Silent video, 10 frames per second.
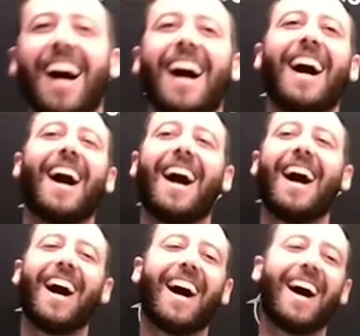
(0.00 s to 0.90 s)

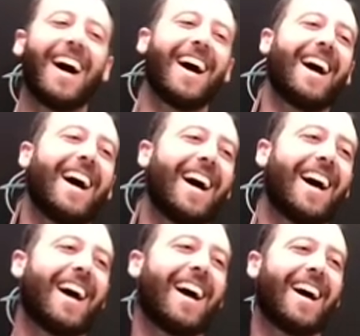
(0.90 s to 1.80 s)

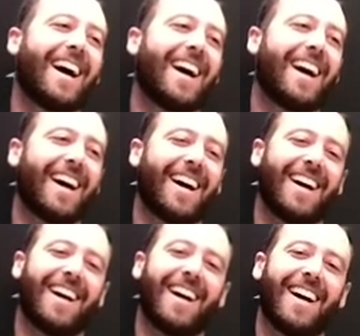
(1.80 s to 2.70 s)

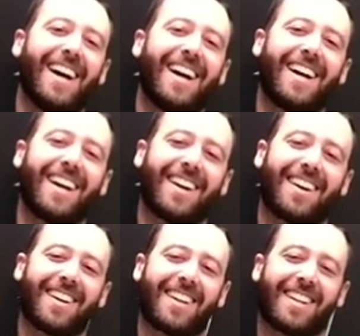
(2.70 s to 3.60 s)

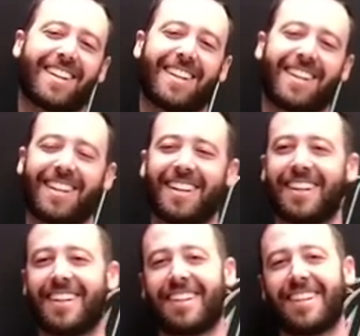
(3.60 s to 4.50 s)

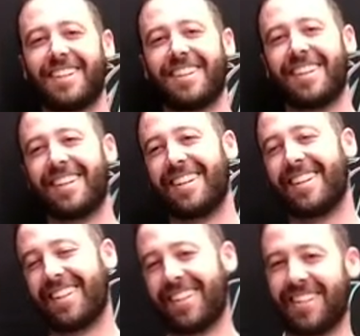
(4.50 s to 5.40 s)

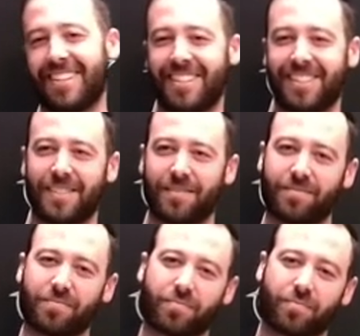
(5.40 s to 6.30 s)

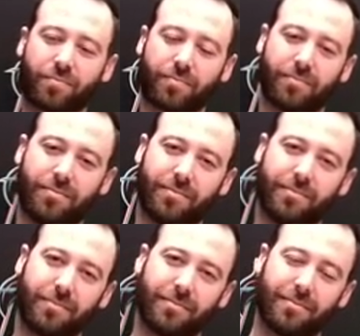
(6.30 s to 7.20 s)

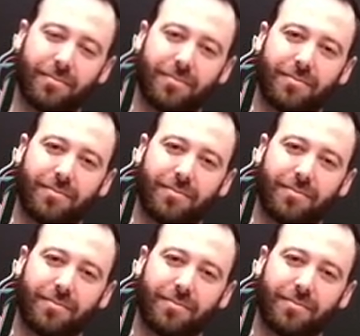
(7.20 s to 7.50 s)
(not speaking)